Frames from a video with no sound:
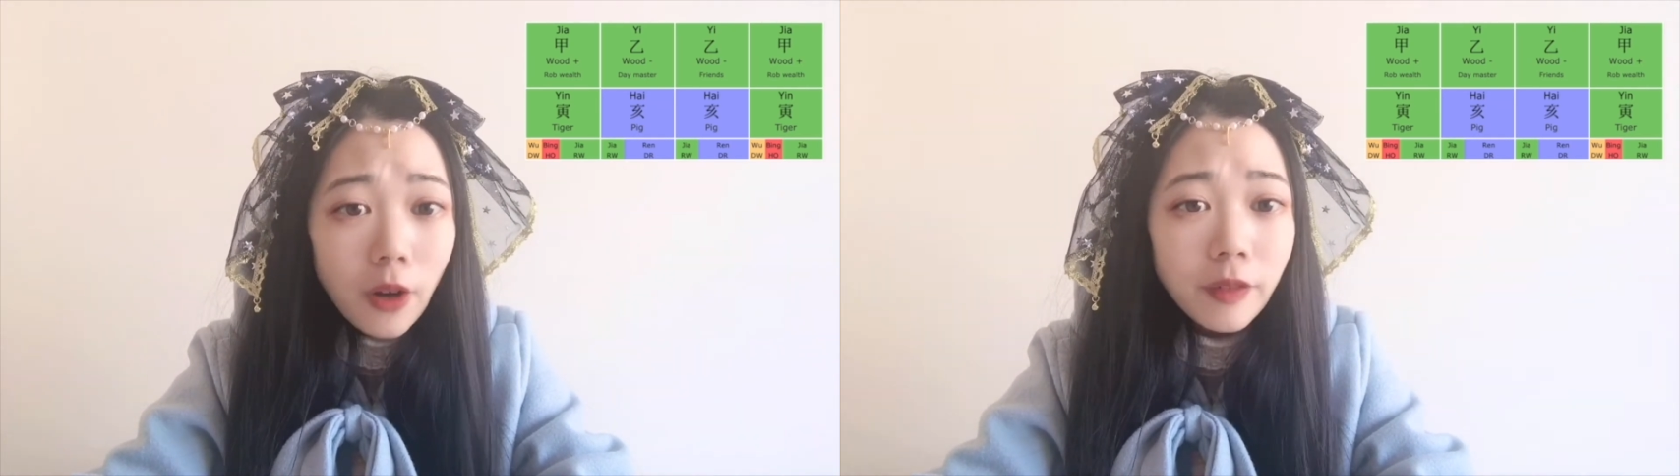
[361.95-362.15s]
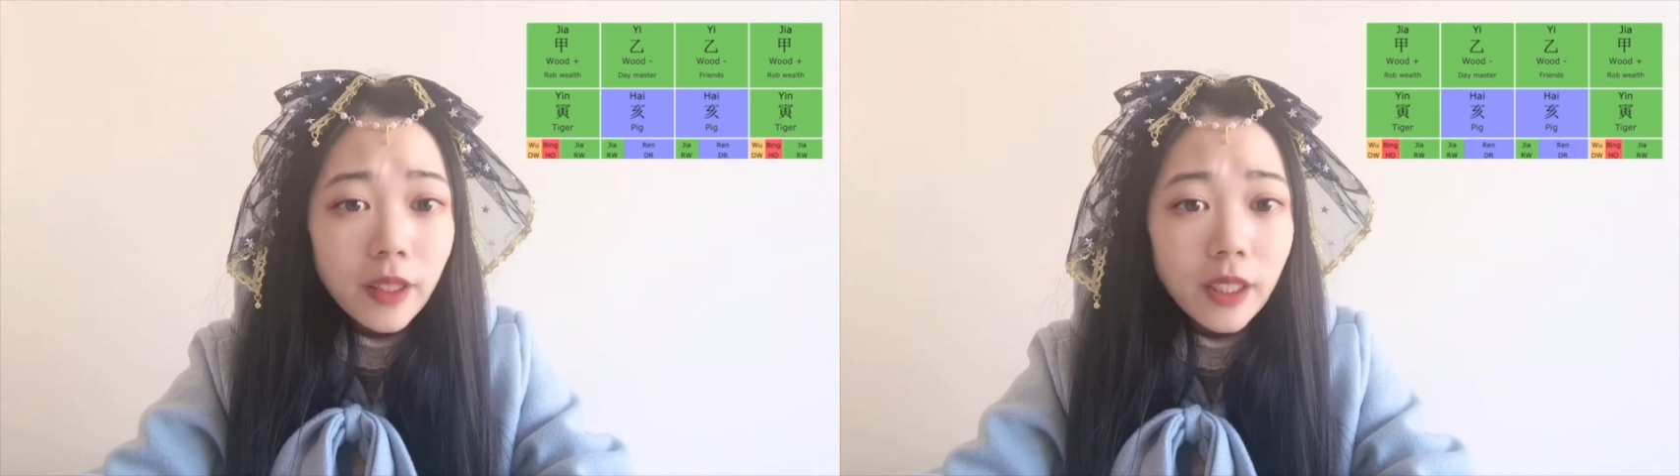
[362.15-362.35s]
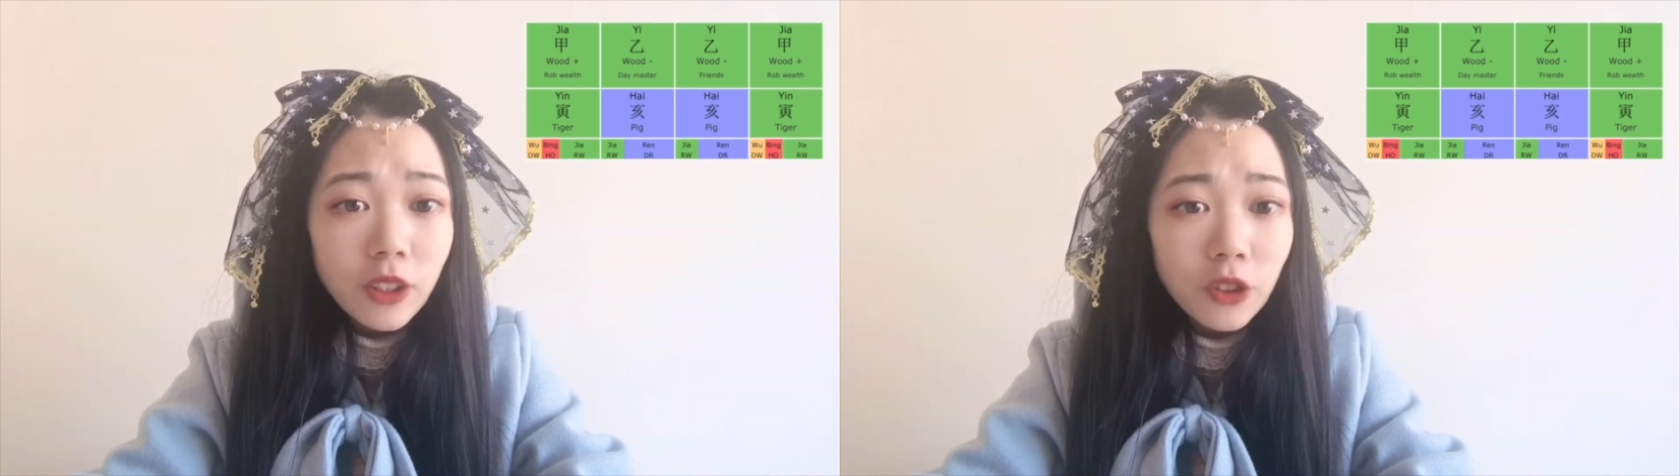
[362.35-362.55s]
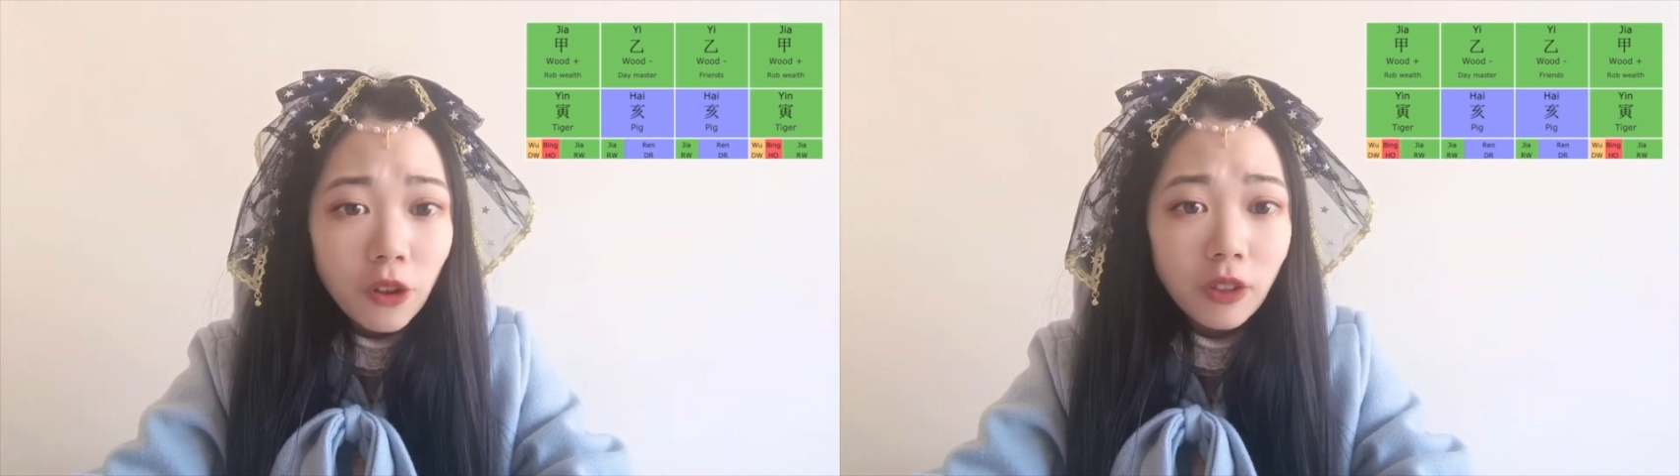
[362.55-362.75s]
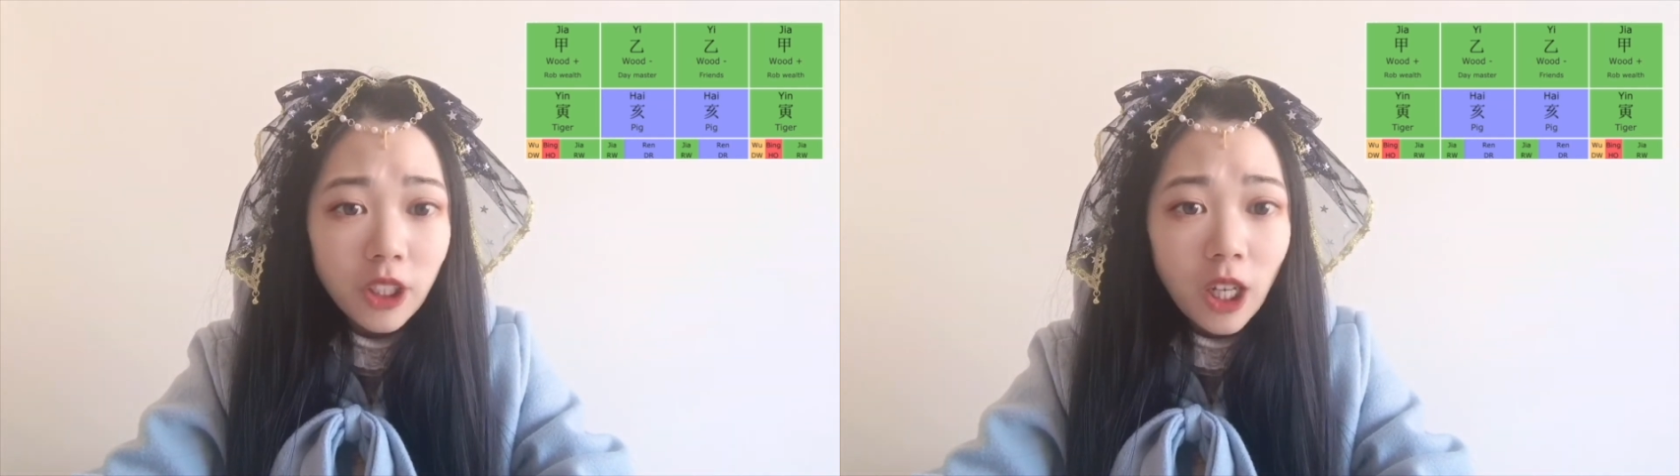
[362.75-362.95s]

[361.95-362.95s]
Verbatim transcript: overly strong